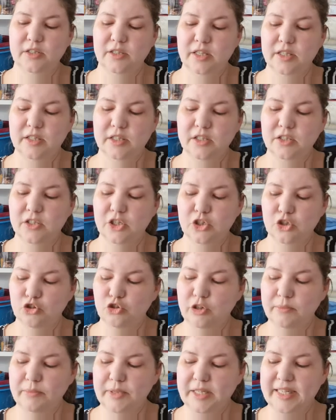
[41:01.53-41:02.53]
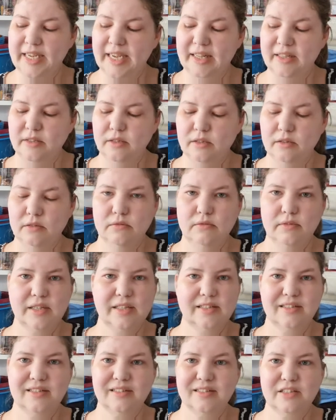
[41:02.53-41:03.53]
This is extremely dense.
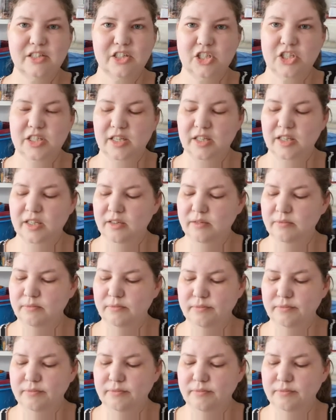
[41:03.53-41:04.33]
That's just silly.